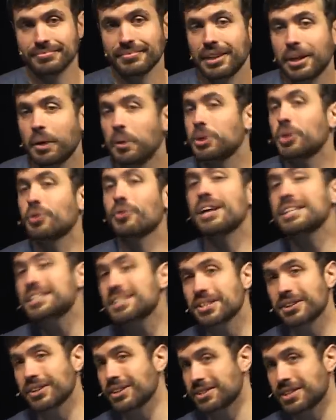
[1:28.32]
And with the rest
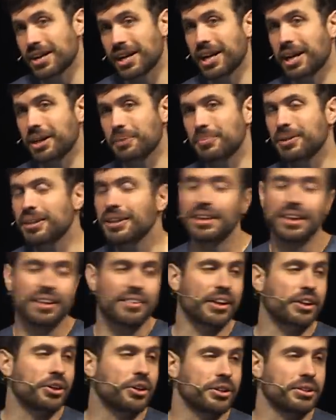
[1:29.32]
of their time, they
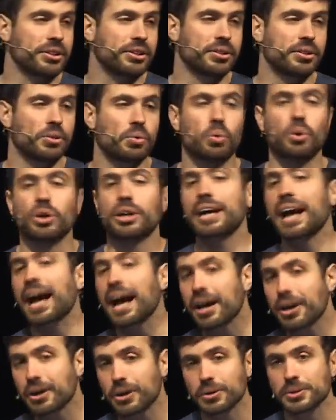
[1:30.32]
couldn't work
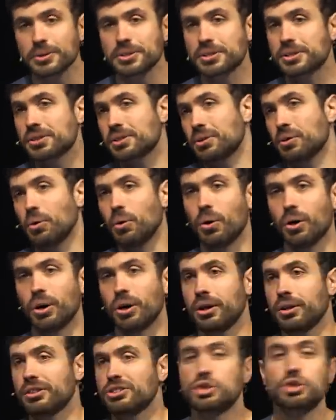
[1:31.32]
out
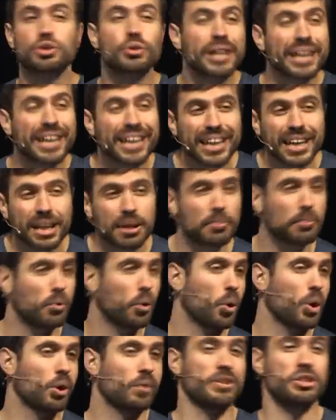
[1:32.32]
or dream
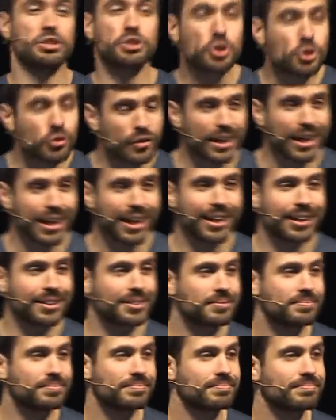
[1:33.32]
or rejuvenate.
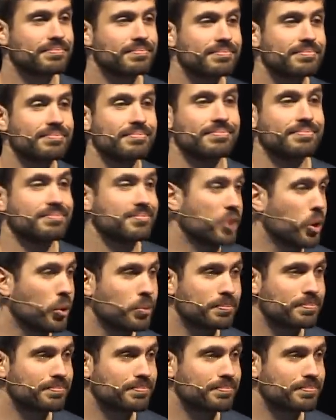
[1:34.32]
Nope.